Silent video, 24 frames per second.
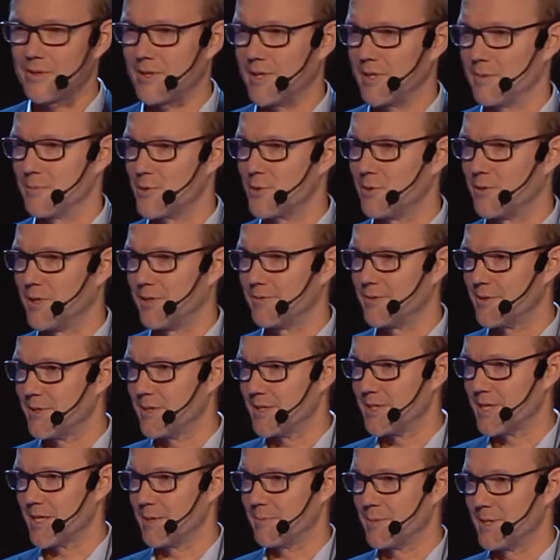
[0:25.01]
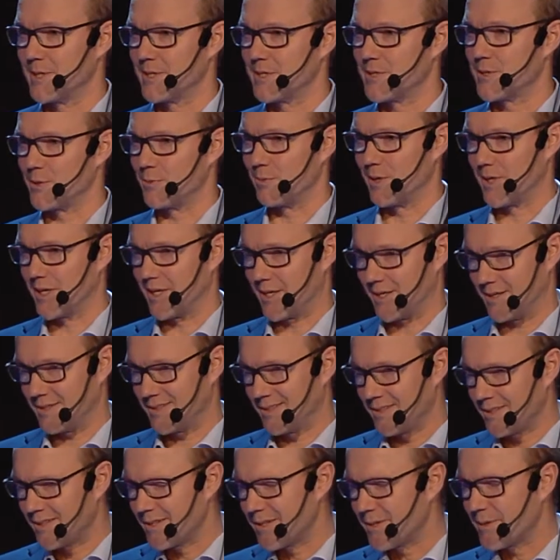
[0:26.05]
I'm sure after the 10 minutes you will get a
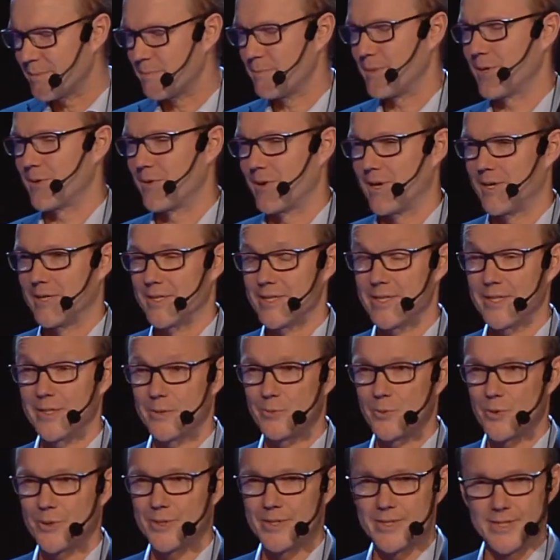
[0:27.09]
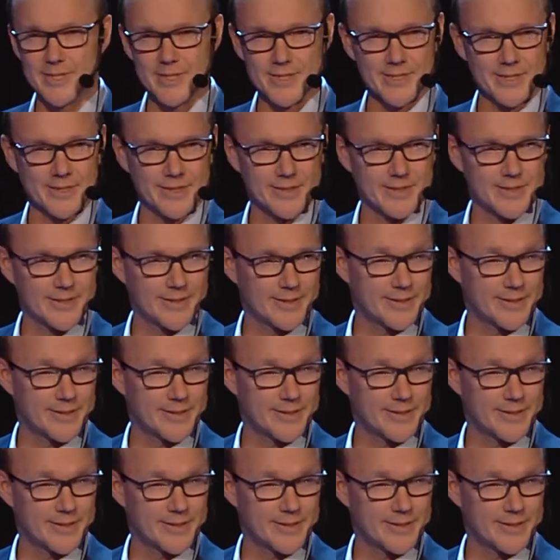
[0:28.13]
better idea what it is. And